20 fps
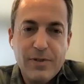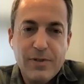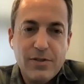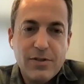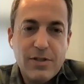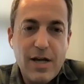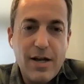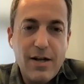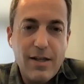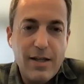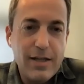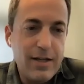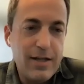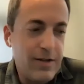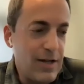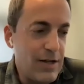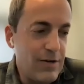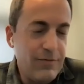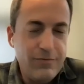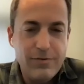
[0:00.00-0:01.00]
It's kind of like,
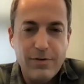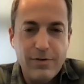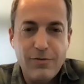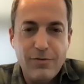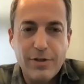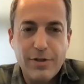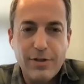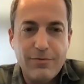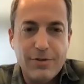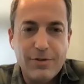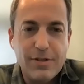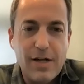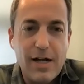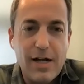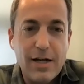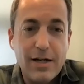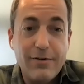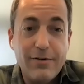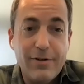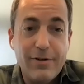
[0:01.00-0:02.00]
I don't know if you're into
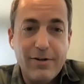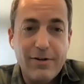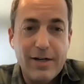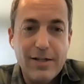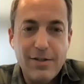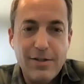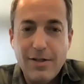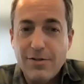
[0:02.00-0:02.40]
photography, right?